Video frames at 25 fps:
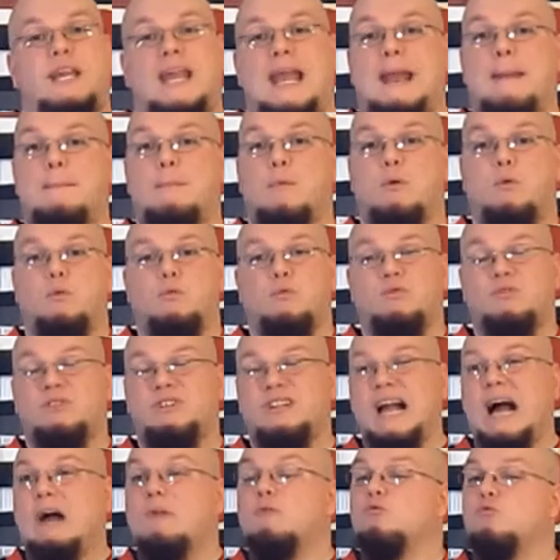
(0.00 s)
the game
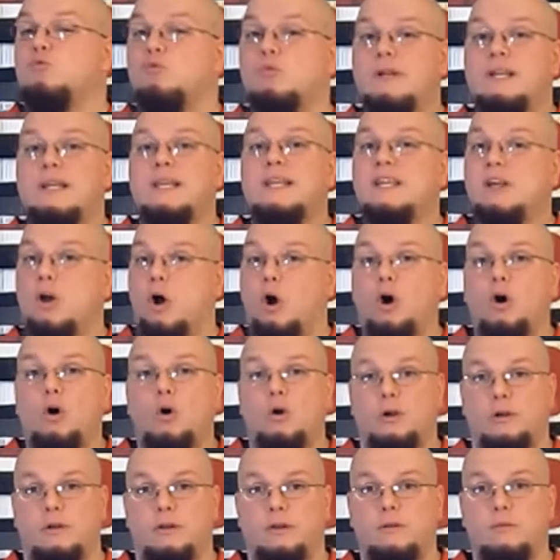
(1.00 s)
got really
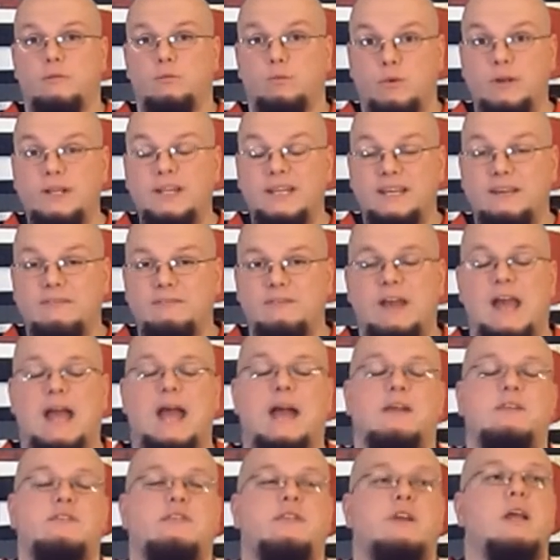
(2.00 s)
hard, really
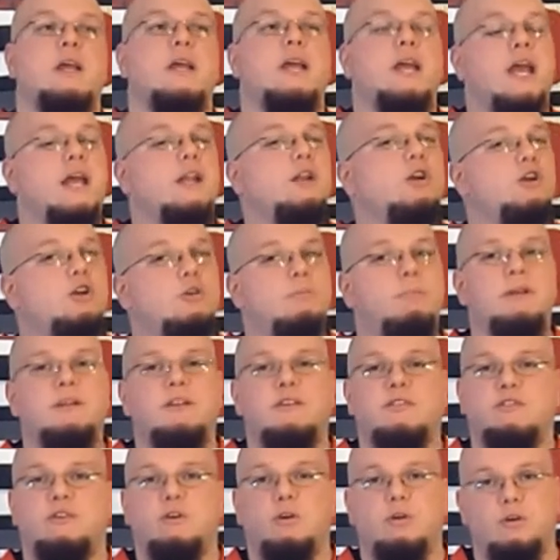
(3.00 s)
fast. And it could be
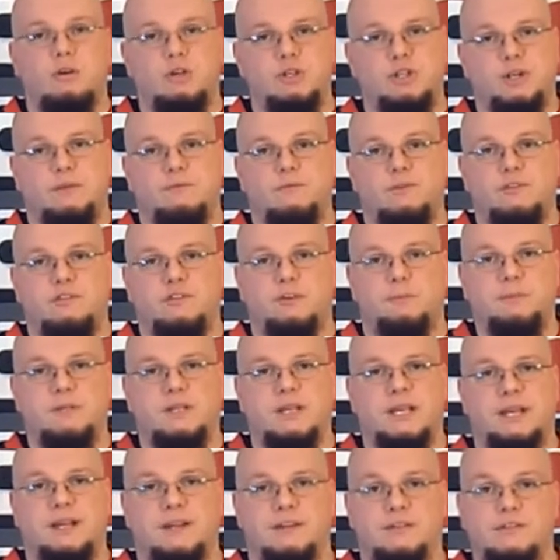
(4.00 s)
discouraging for some
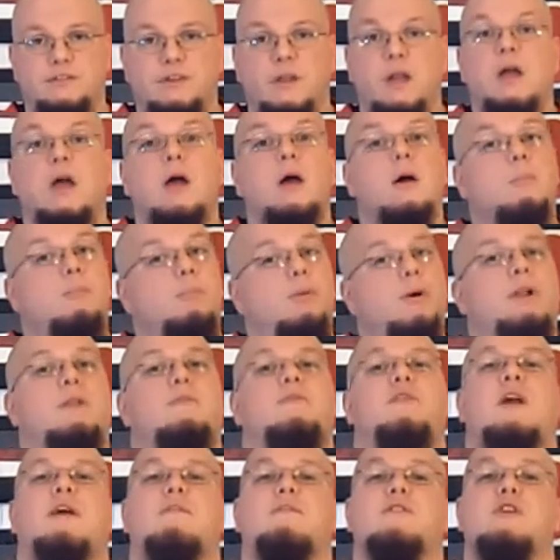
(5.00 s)
kids.
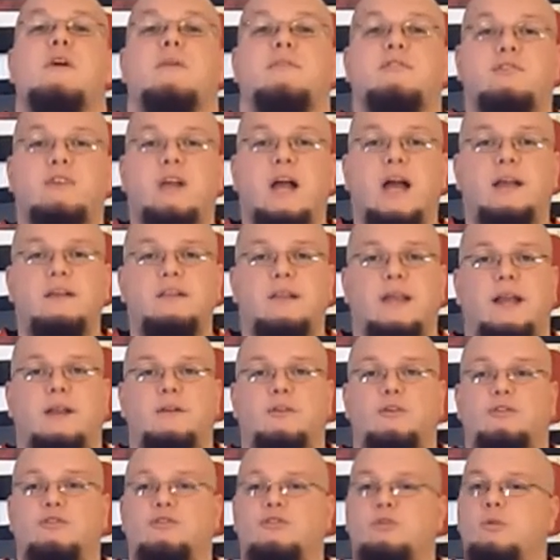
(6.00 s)
But if you have enough
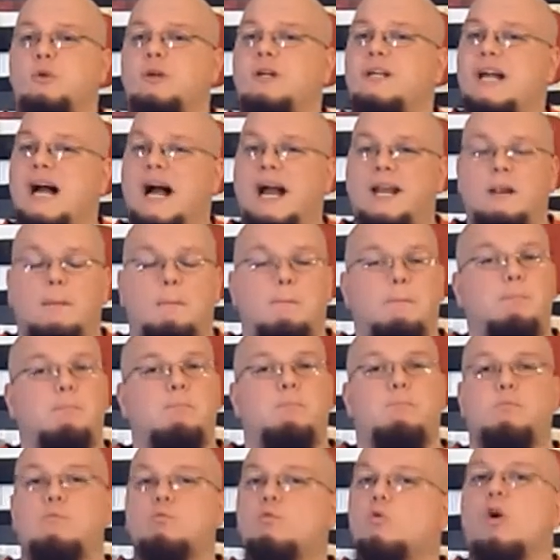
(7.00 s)
Skylanders, you can kind of
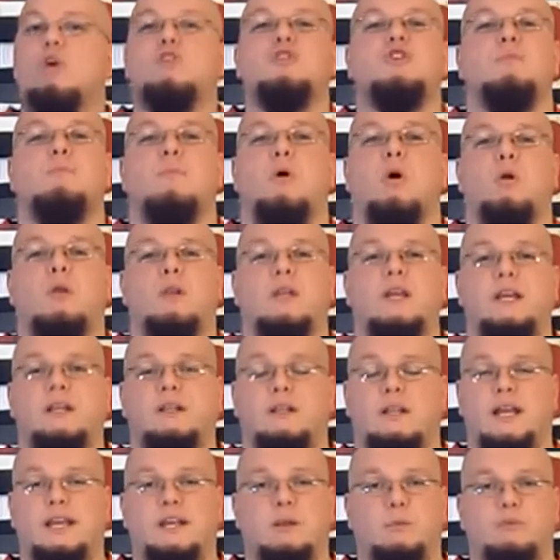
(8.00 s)
rush them all
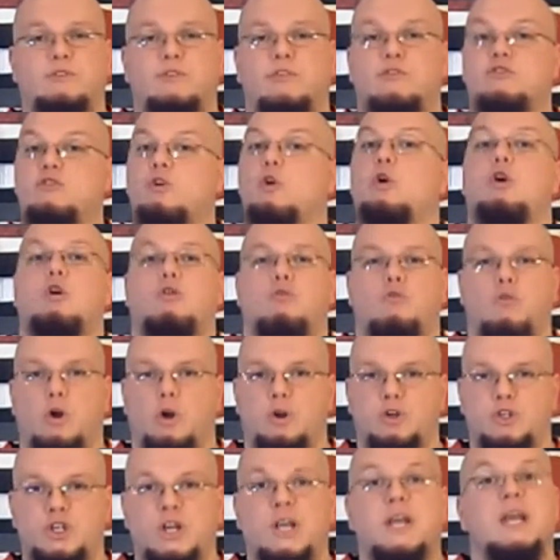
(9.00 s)
in like it was a Zerg
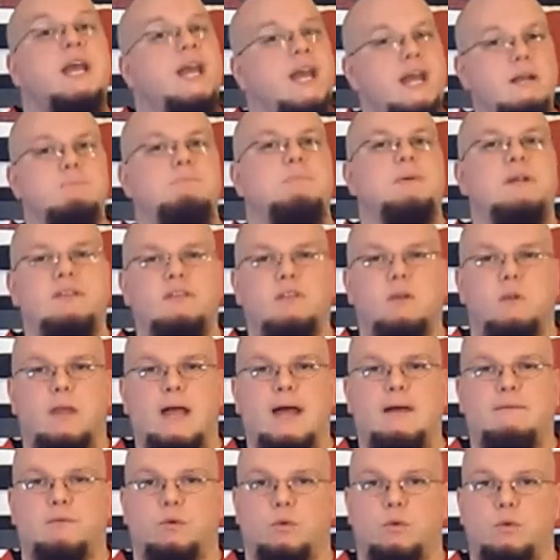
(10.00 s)
rush and beat the
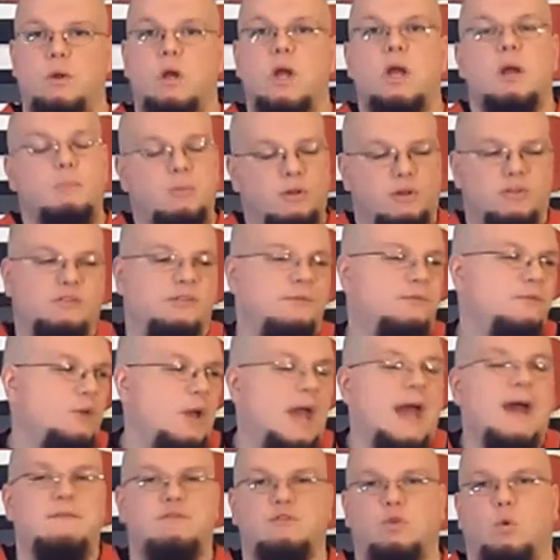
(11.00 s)
level. Because if
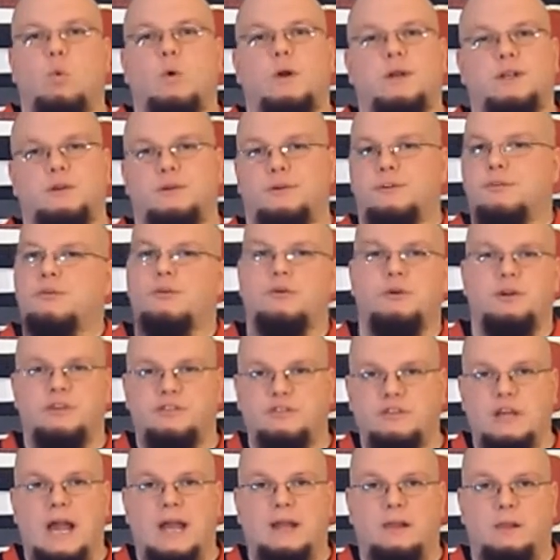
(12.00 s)
you have 20 or 30
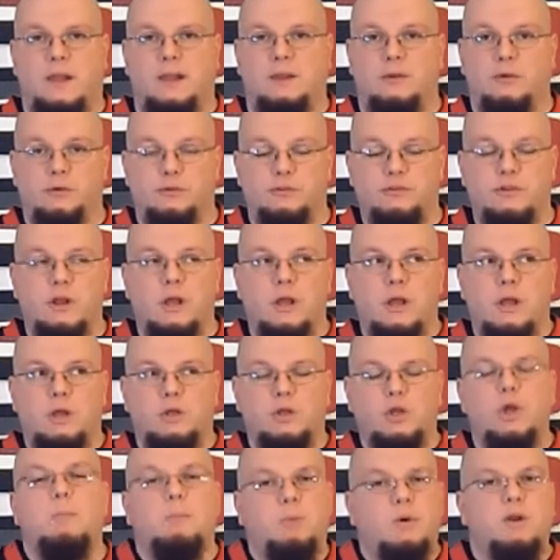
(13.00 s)
Skylanders,
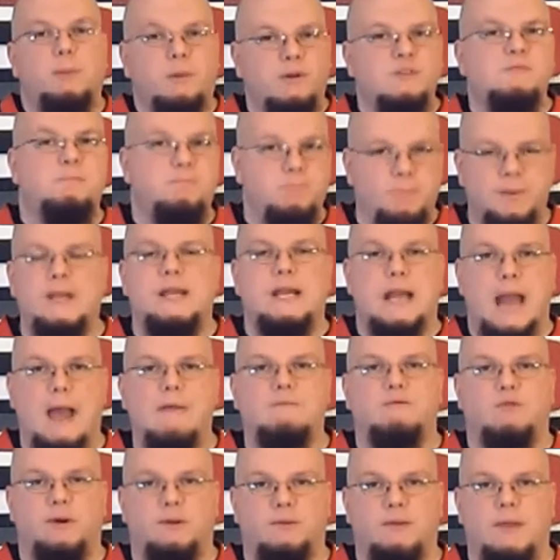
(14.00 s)
you can pretty much beat
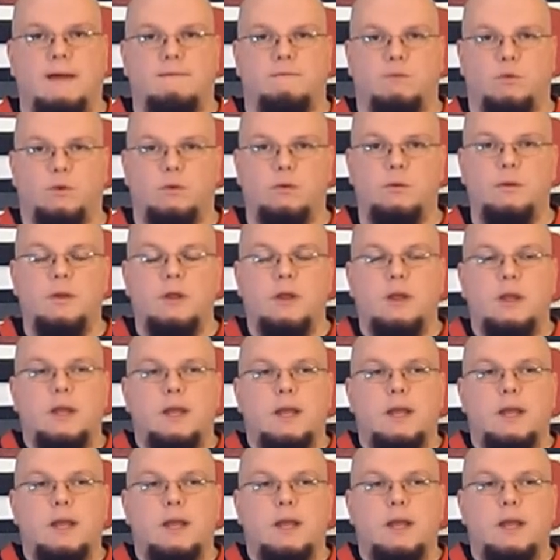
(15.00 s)
every level.